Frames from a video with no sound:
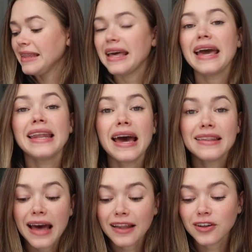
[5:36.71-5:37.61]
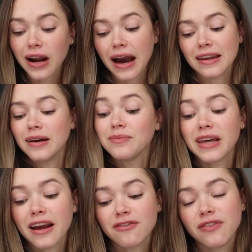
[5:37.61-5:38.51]
And then another item
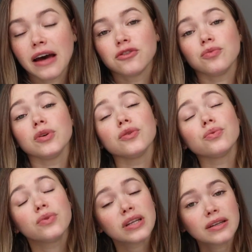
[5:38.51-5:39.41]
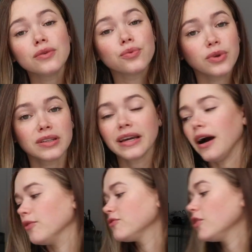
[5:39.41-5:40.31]
that I found to be really
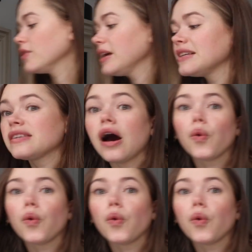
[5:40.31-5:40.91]
helpful is